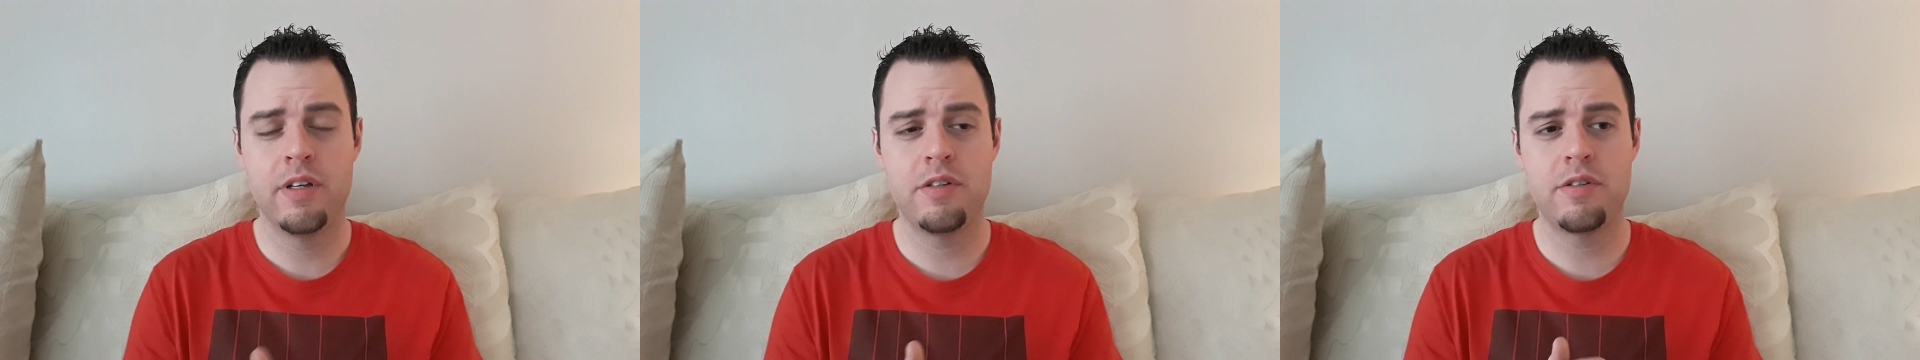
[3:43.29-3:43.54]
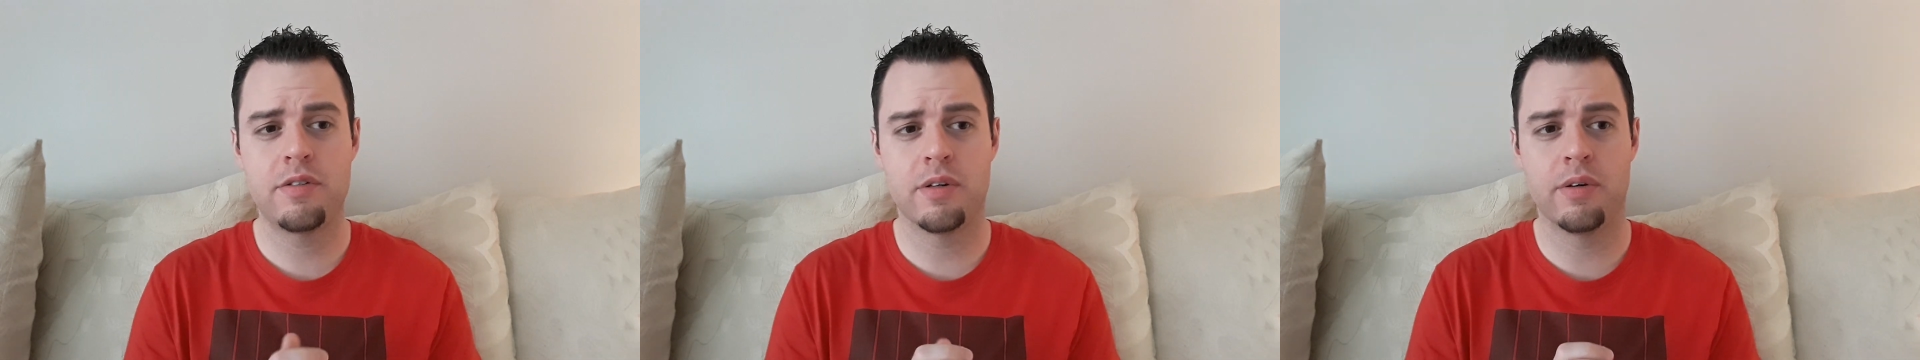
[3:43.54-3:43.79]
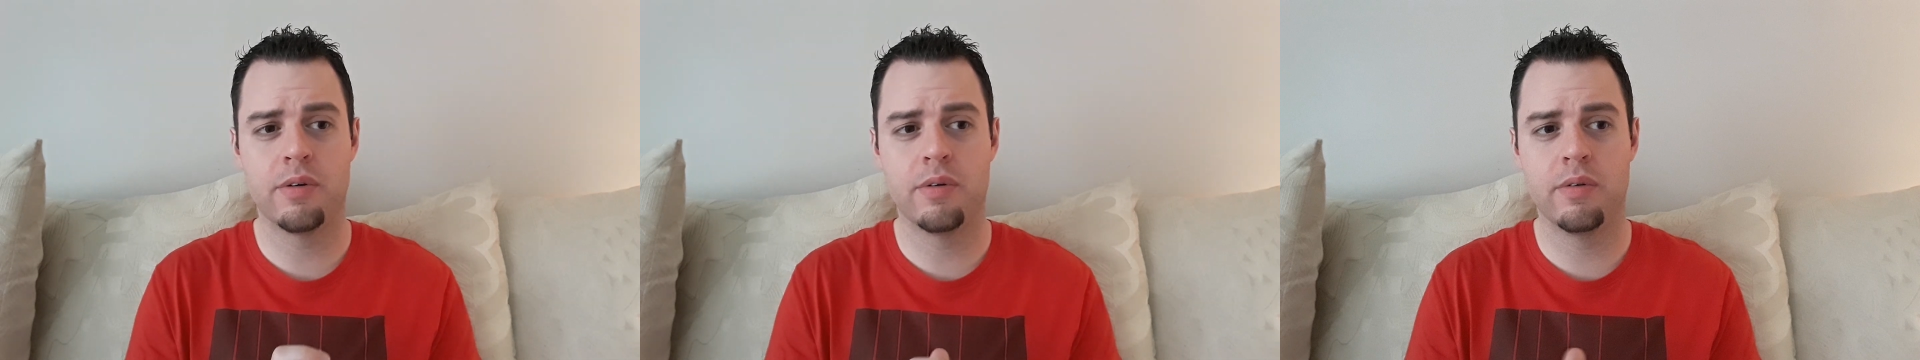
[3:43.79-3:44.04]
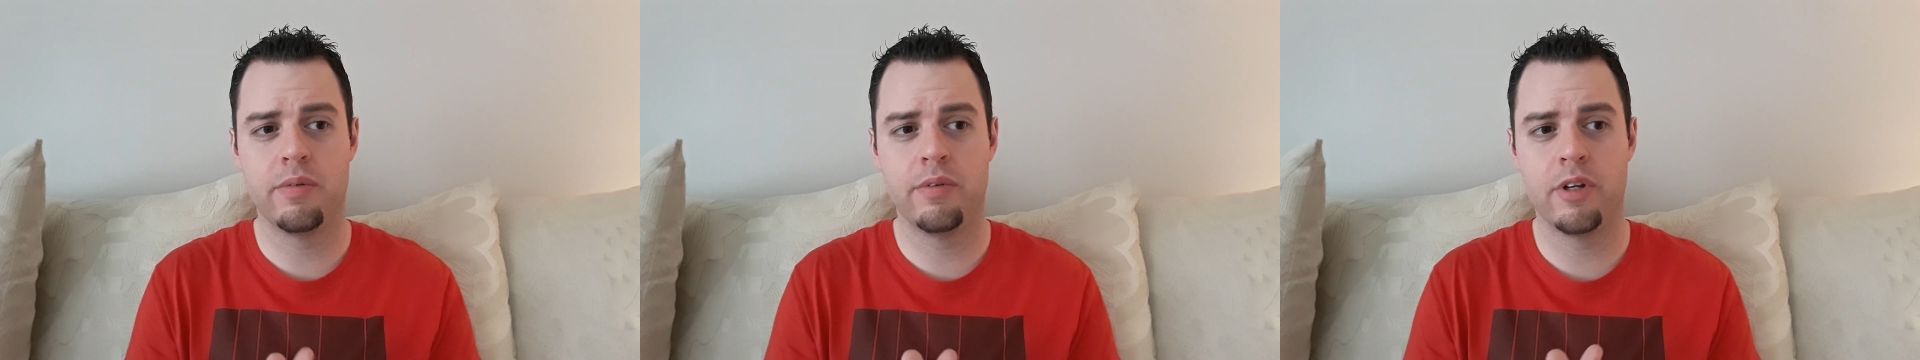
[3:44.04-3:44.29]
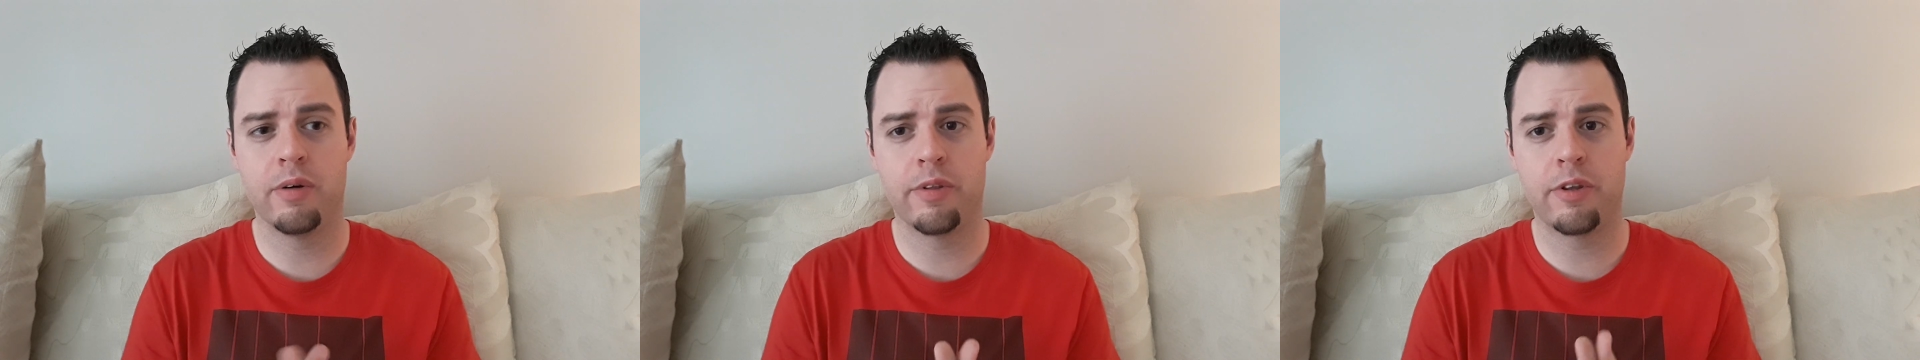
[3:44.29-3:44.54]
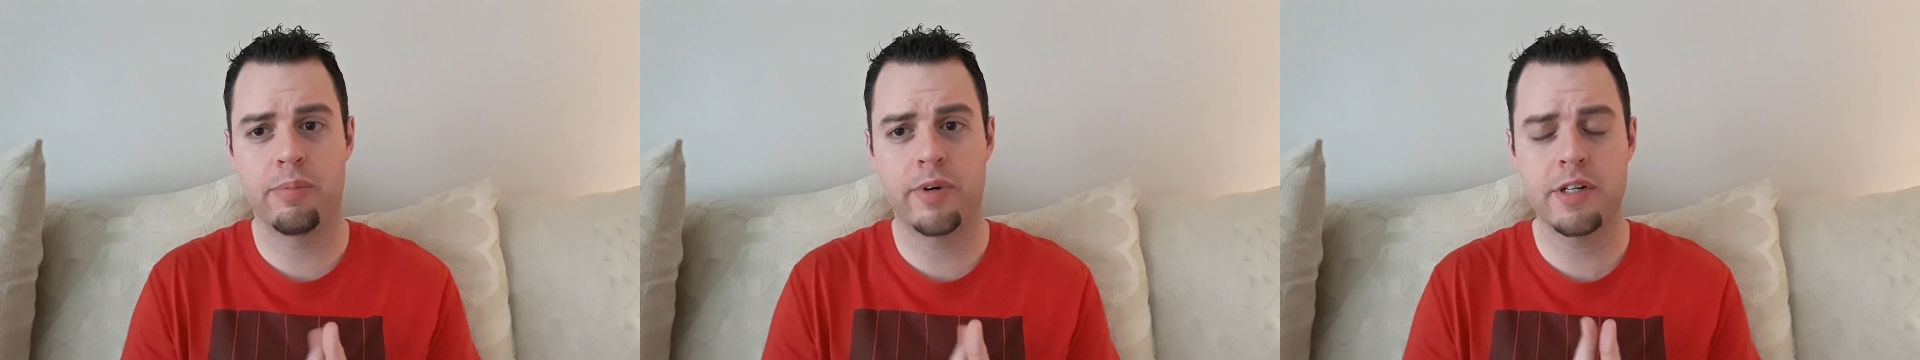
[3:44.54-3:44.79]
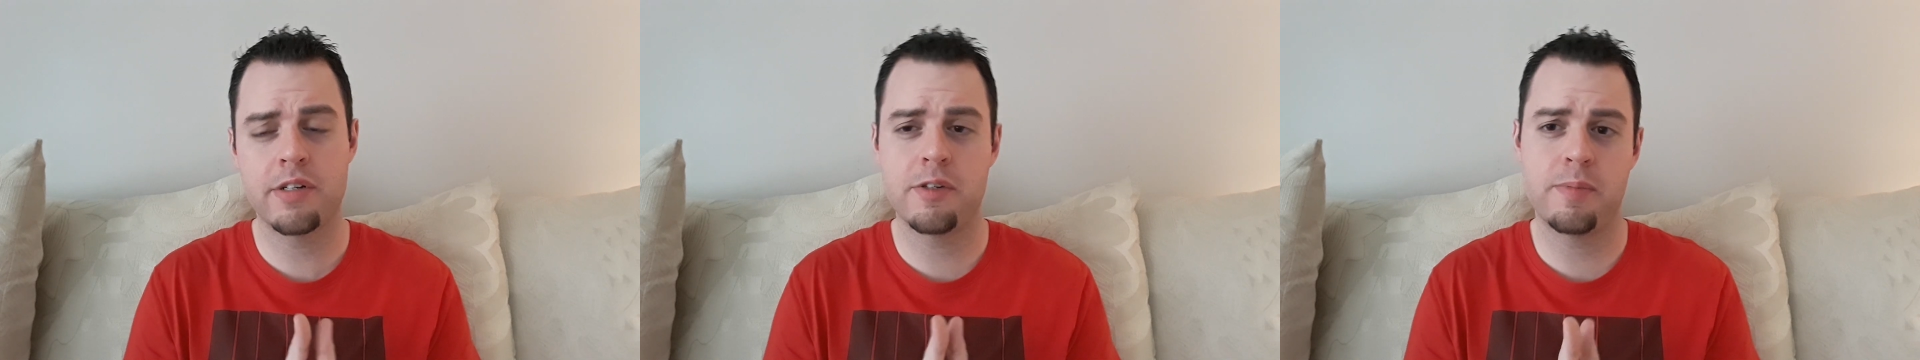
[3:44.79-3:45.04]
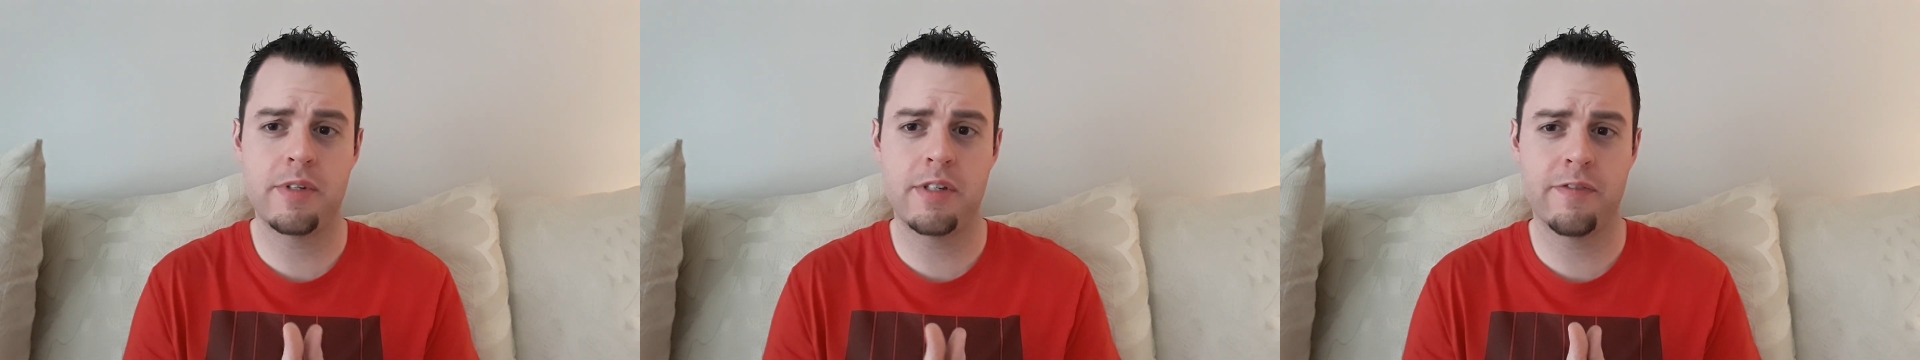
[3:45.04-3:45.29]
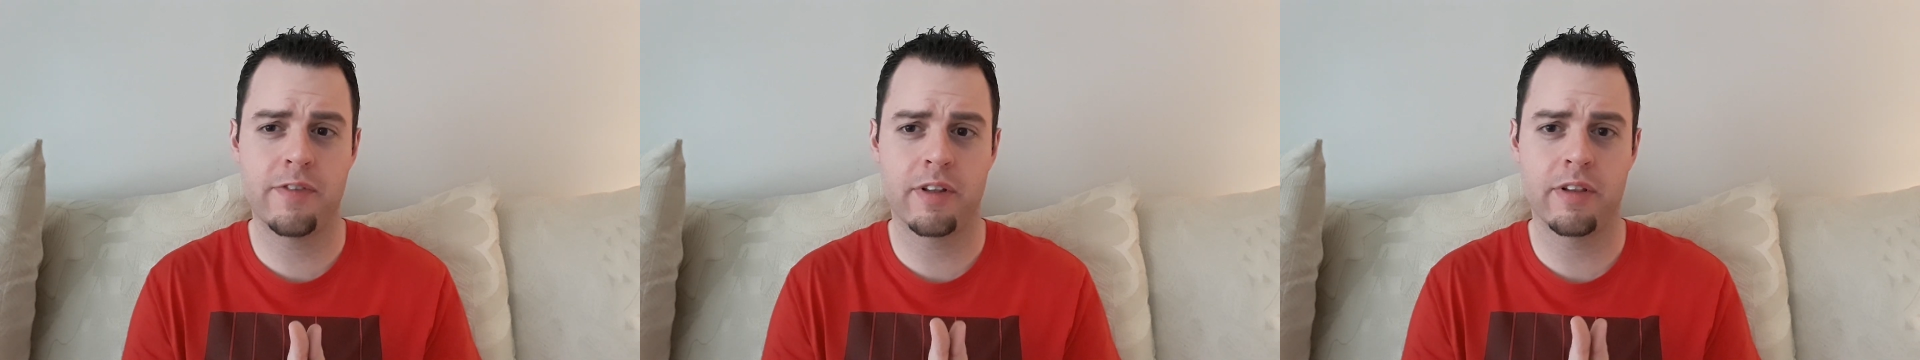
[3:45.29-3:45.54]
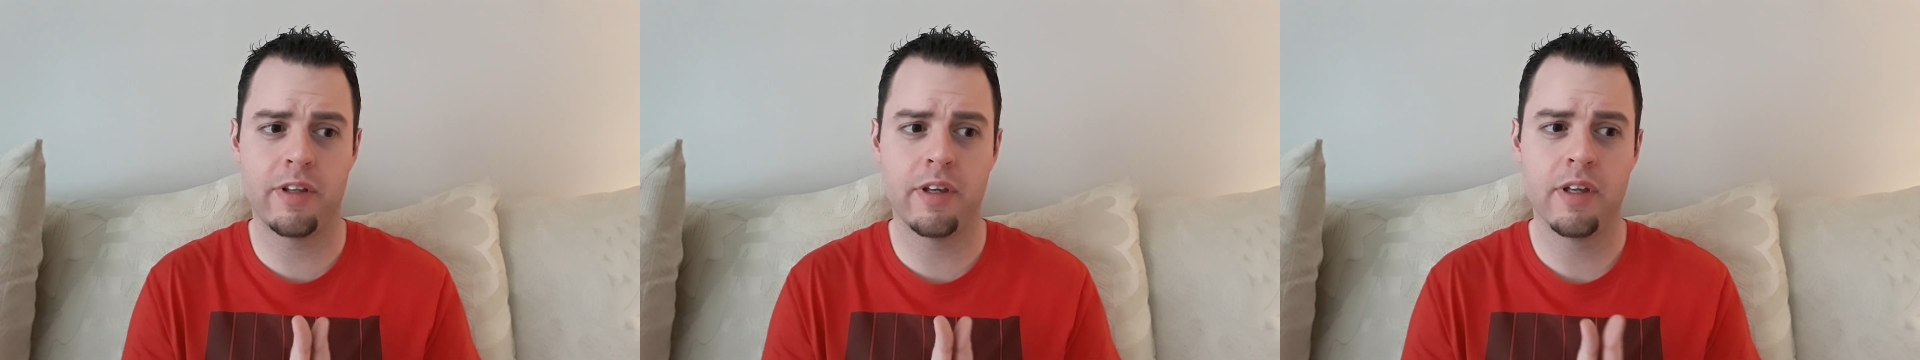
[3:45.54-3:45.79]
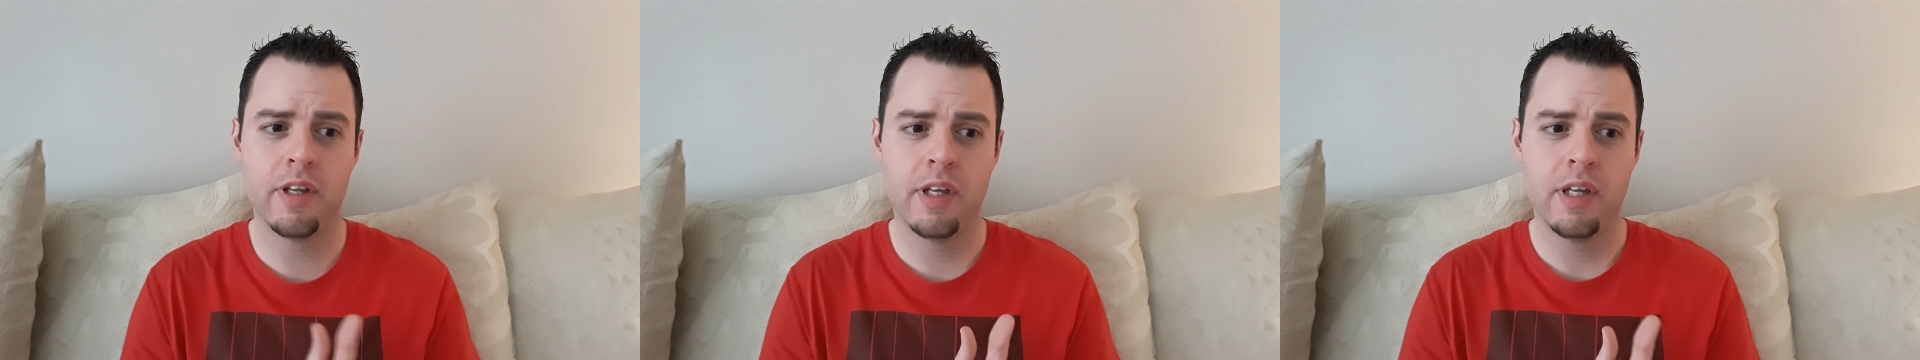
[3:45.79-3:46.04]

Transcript: So, with depression specifically,